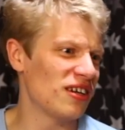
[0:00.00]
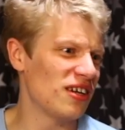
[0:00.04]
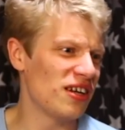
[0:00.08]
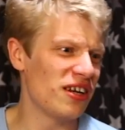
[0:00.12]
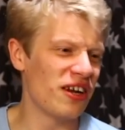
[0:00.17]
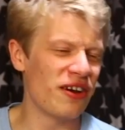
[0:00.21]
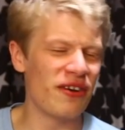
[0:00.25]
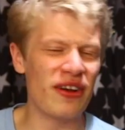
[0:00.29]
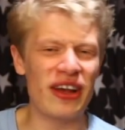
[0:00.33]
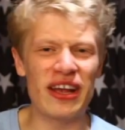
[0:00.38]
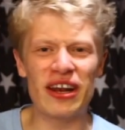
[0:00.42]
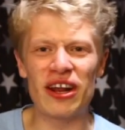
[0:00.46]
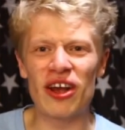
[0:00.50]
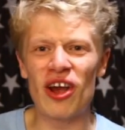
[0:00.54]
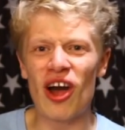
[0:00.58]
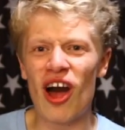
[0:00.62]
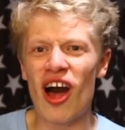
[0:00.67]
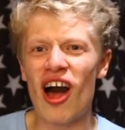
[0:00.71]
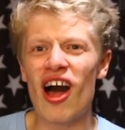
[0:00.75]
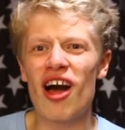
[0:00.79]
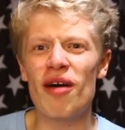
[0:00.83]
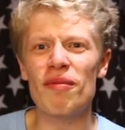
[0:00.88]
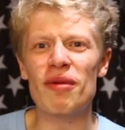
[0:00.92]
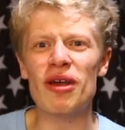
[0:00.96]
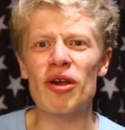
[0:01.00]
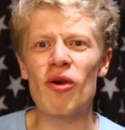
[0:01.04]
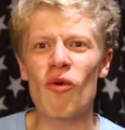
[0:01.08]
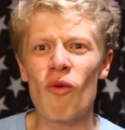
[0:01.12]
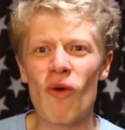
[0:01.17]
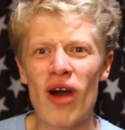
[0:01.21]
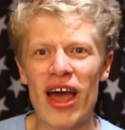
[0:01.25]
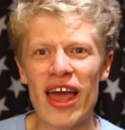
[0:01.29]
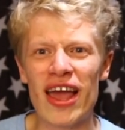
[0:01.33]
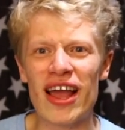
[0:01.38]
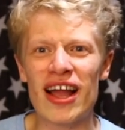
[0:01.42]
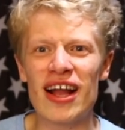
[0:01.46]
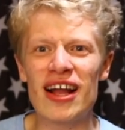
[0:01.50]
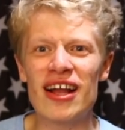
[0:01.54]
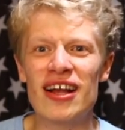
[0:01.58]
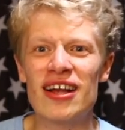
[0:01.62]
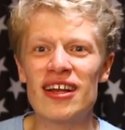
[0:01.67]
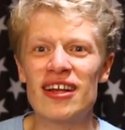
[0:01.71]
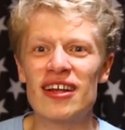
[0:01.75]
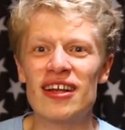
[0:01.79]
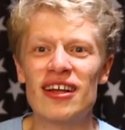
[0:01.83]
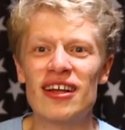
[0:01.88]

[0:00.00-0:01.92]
you know, in a calming way